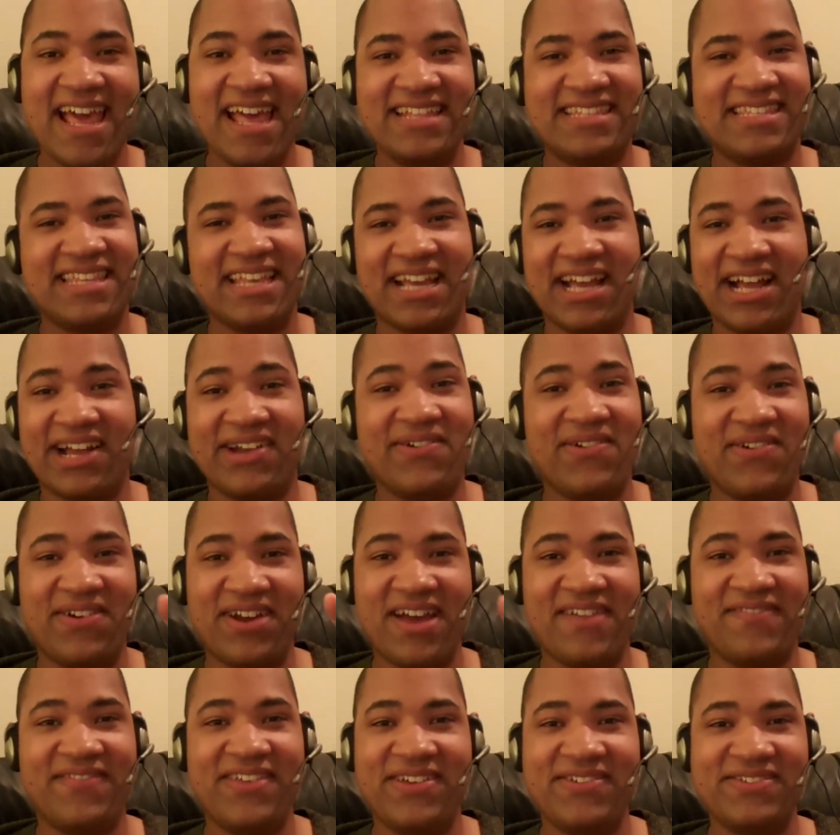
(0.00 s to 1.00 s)
It's like a quote
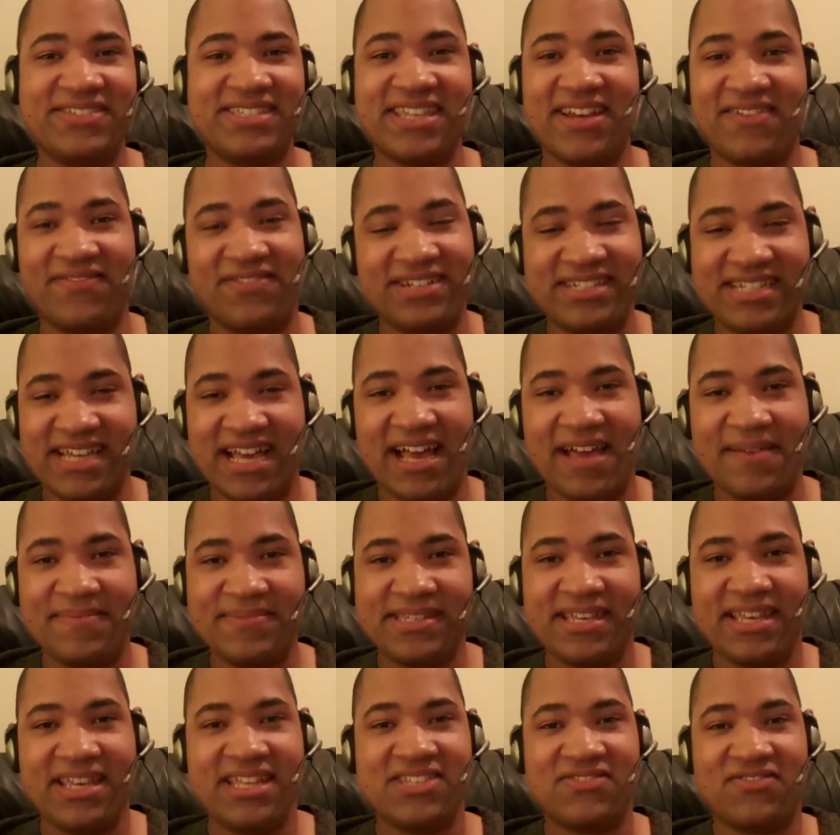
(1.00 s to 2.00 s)
I've used several
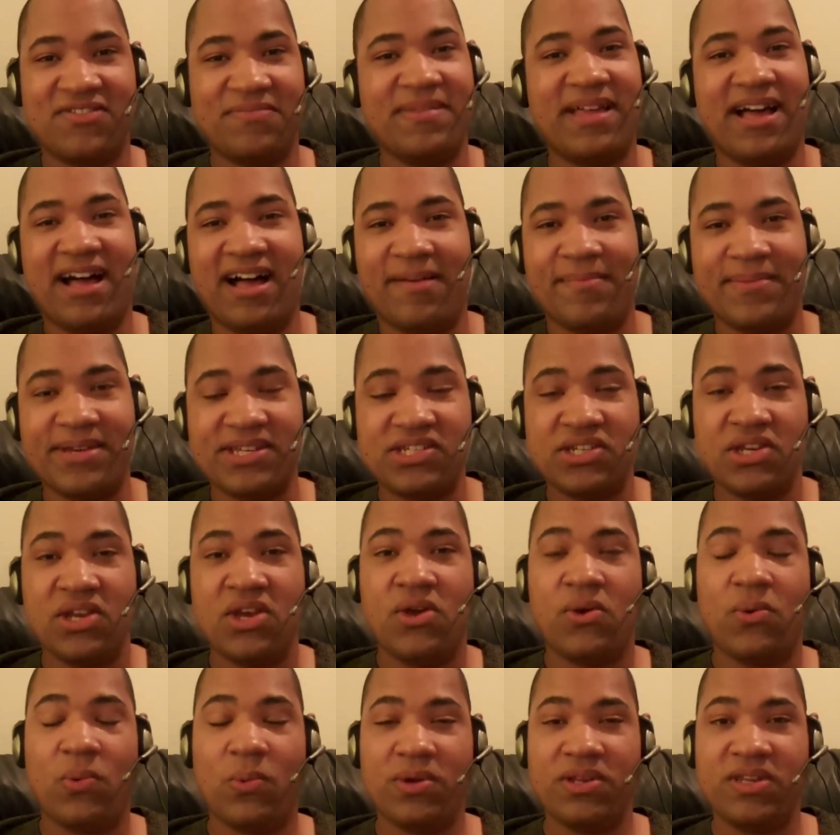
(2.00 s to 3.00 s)
times. It's from the Amish.
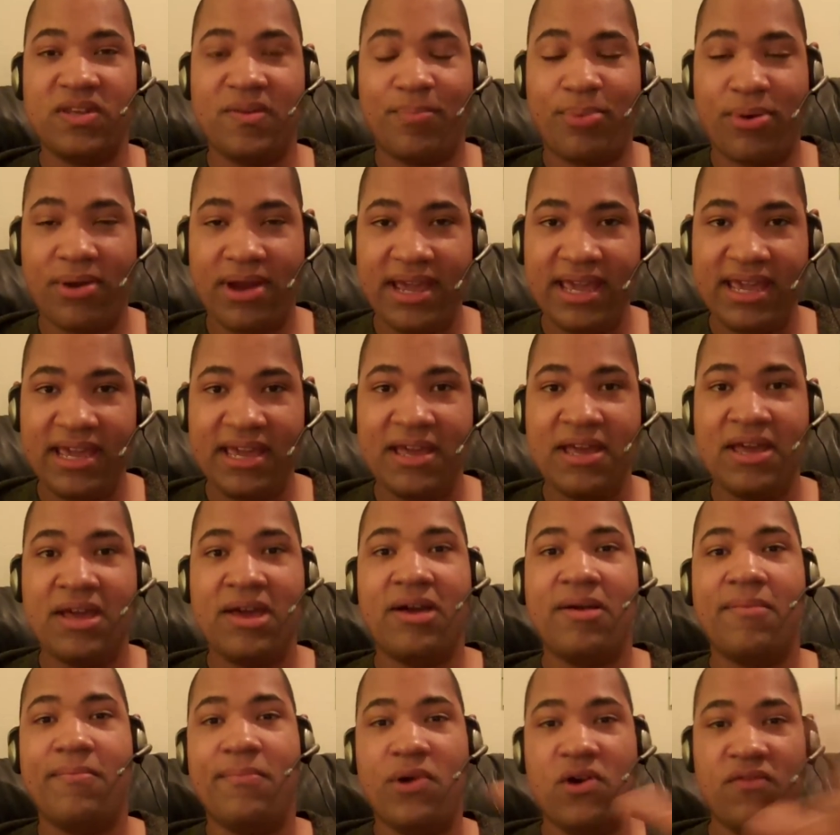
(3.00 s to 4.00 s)
When you pray,
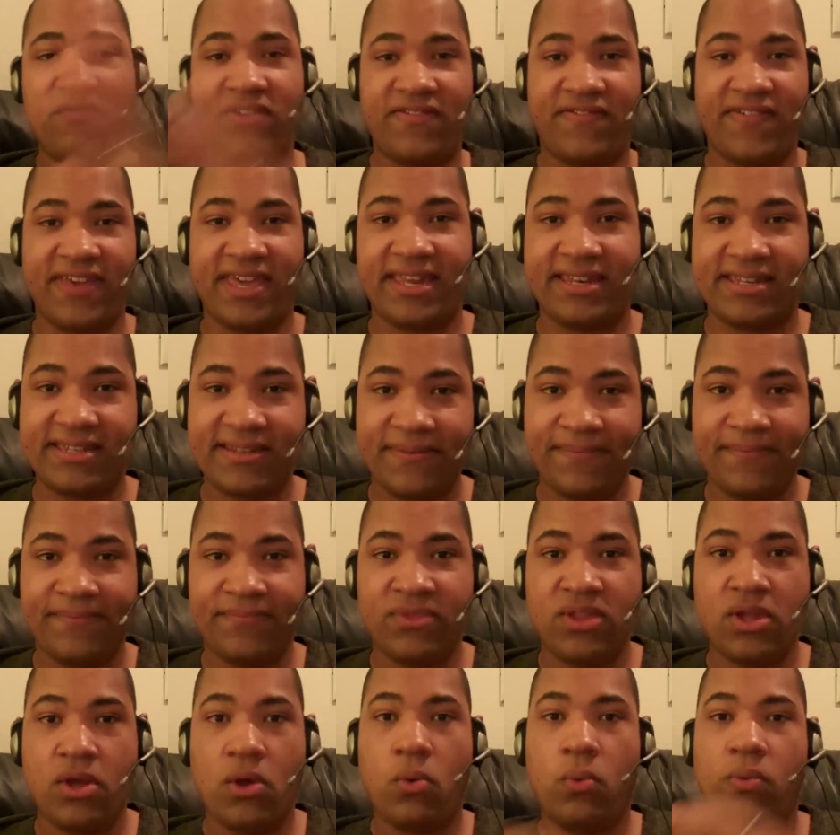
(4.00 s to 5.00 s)
move your feet.
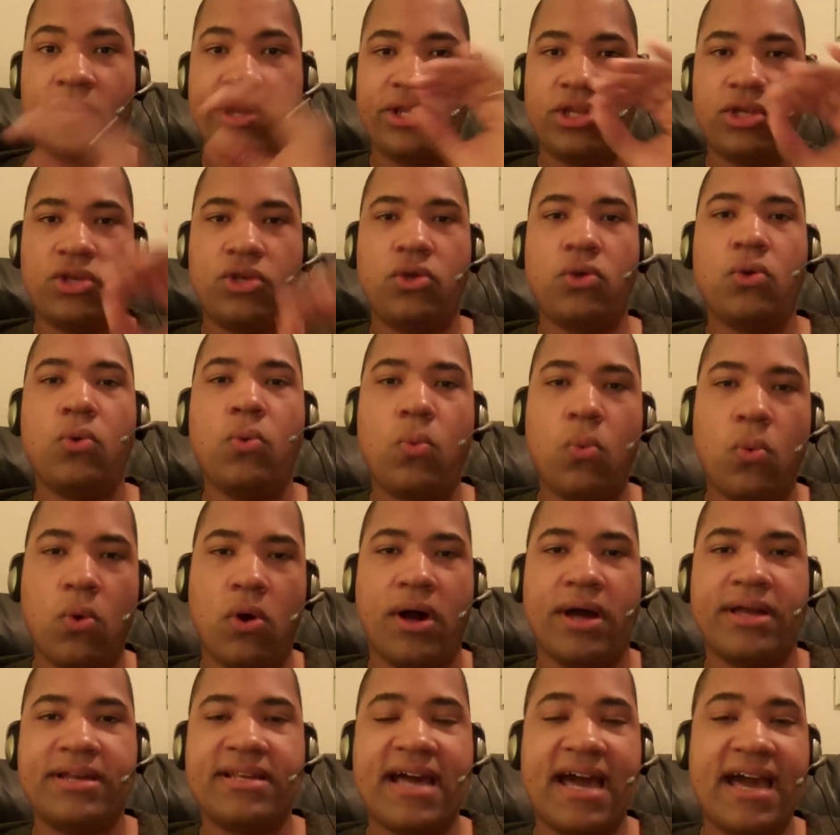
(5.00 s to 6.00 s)
What you
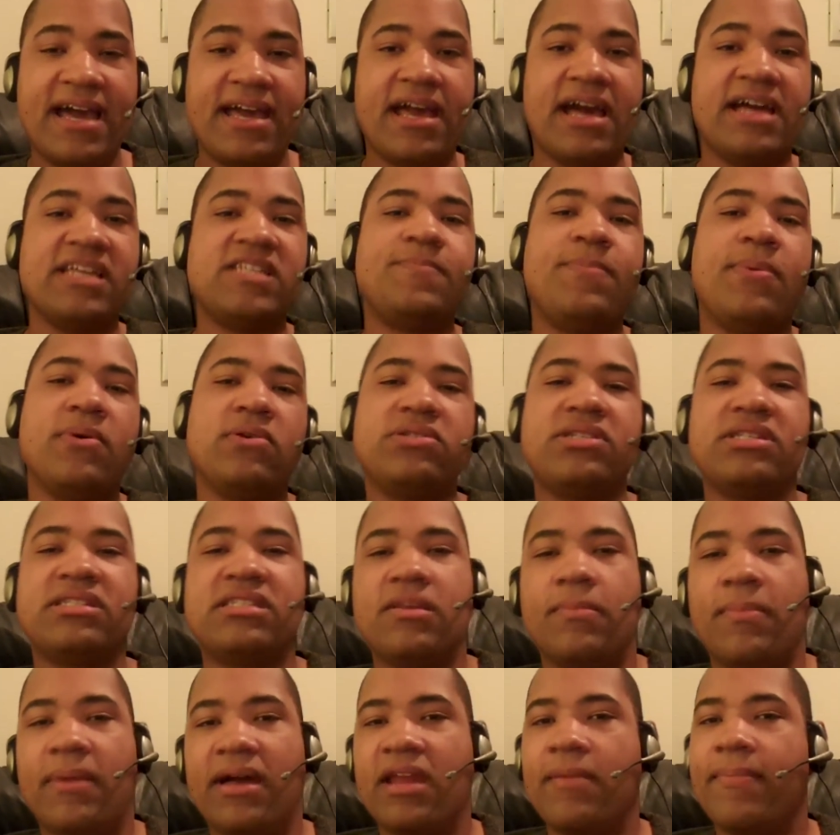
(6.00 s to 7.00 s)
want, I spoke to
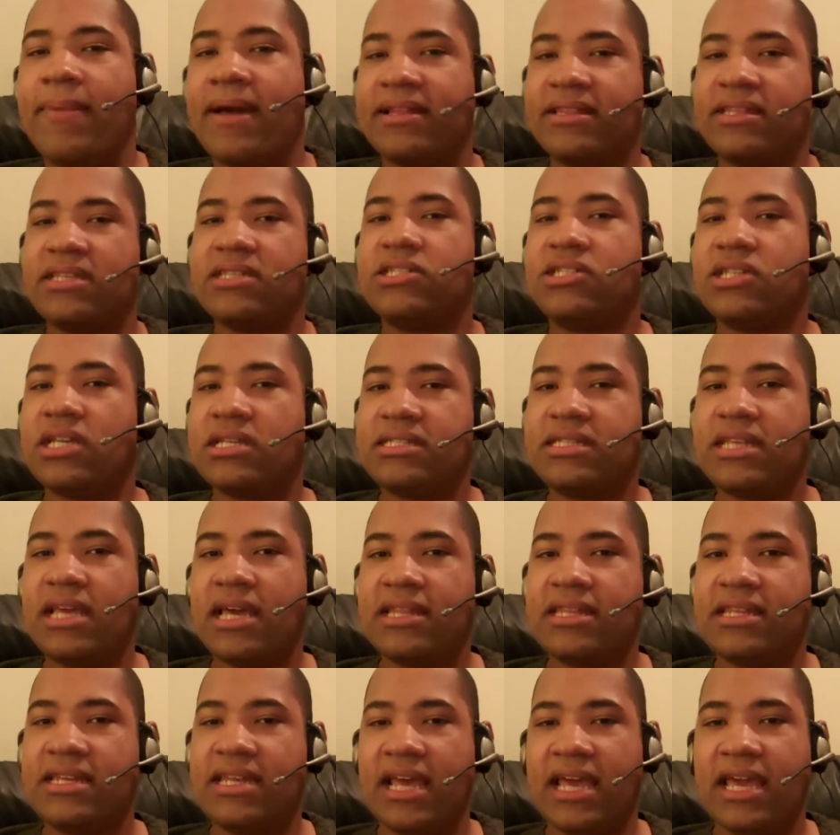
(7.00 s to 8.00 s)
somebody about this just the
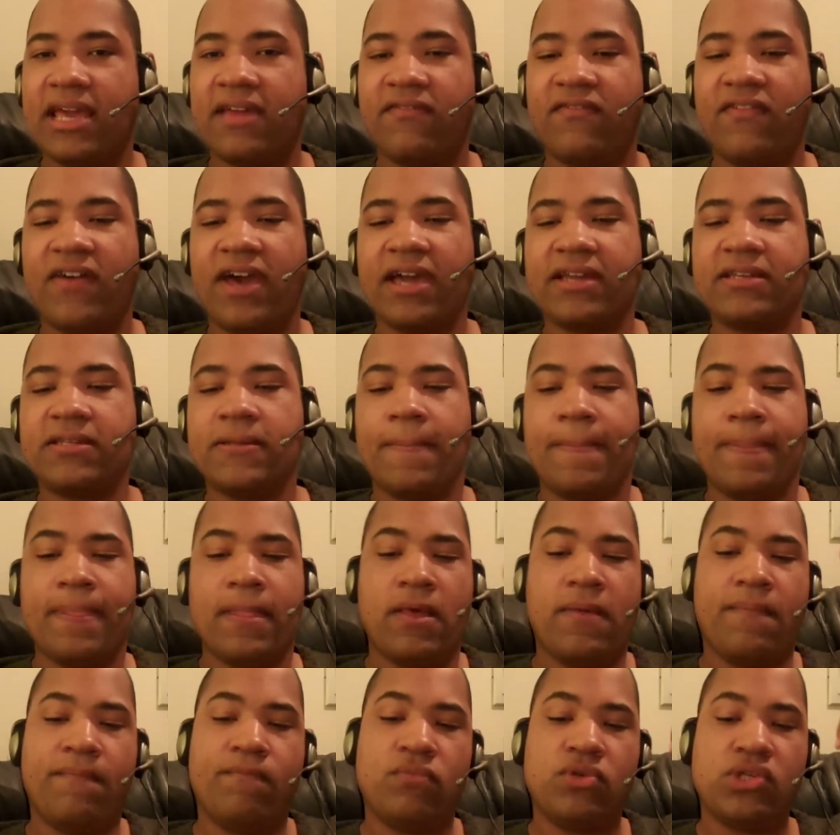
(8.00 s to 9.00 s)
other day, in fact.
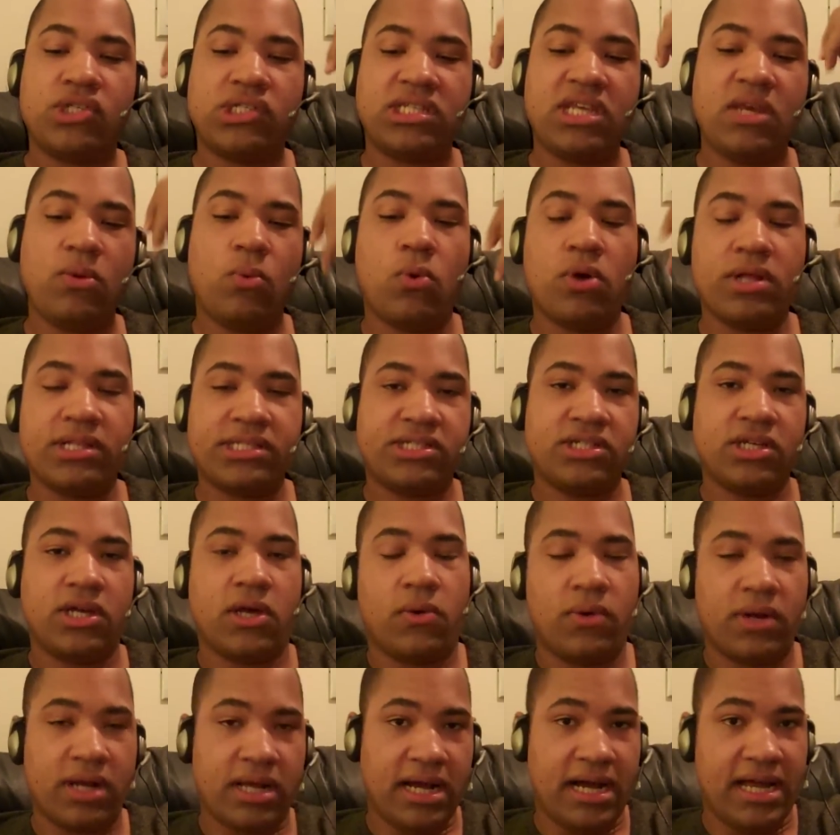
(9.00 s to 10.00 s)
She wants to
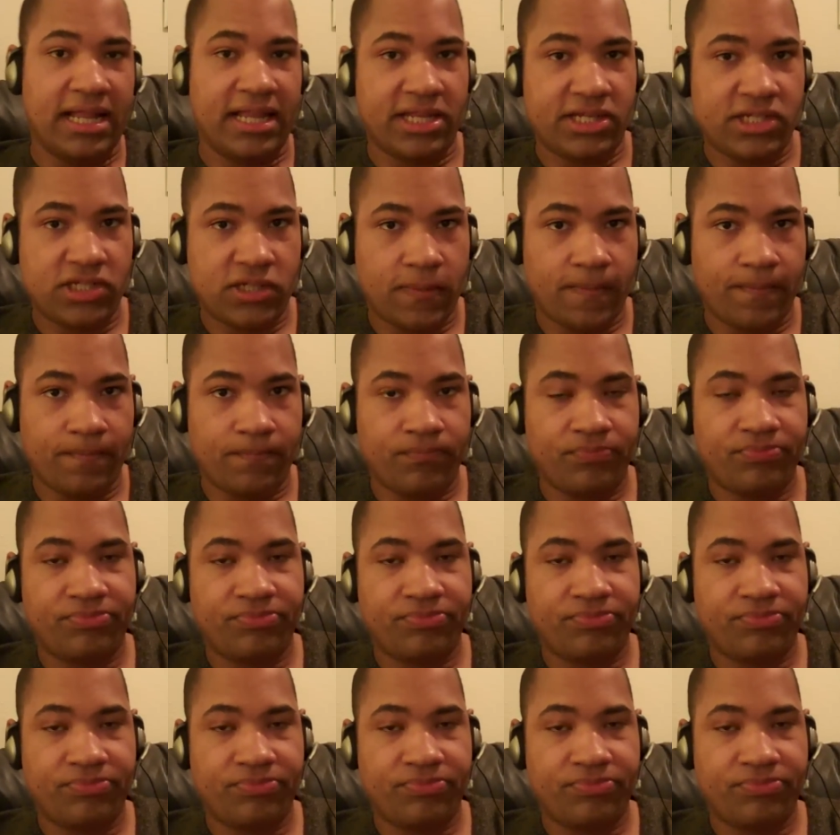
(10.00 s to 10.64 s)
go to college.